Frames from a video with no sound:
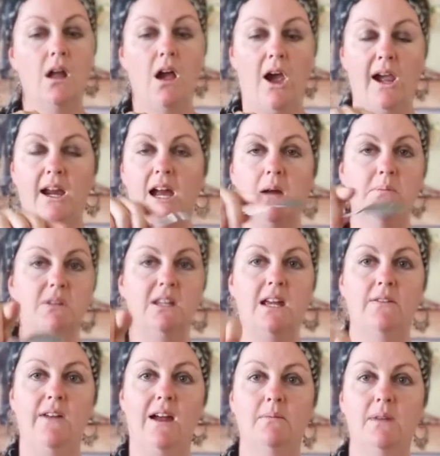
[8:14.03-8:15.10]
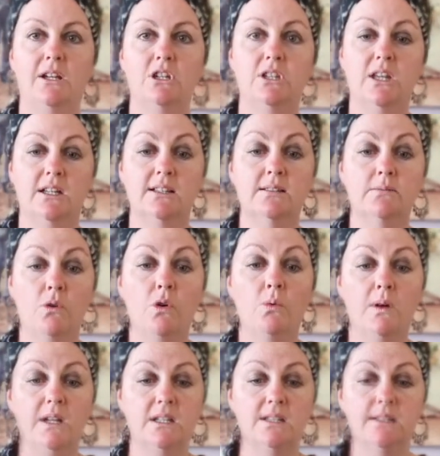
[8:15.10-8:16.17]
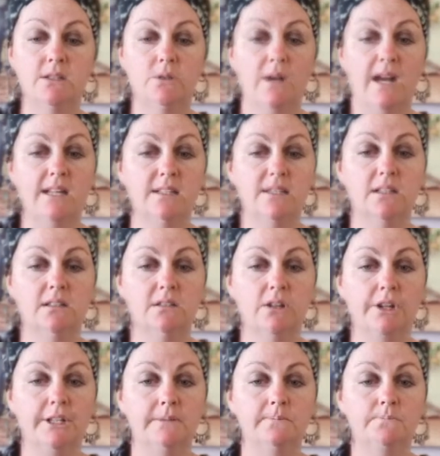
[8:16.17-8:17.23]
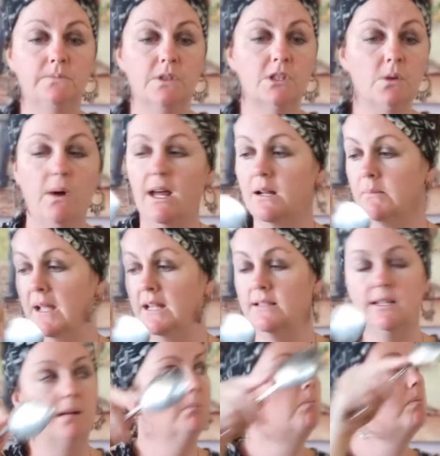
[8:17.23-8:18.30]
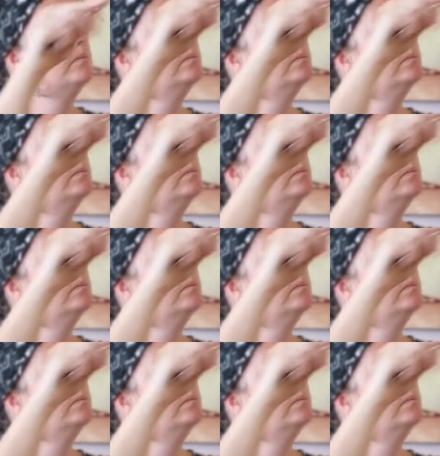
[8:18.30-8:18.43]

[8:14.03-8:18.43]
I can't believe how much that small one still has in it though. It's quite amazing.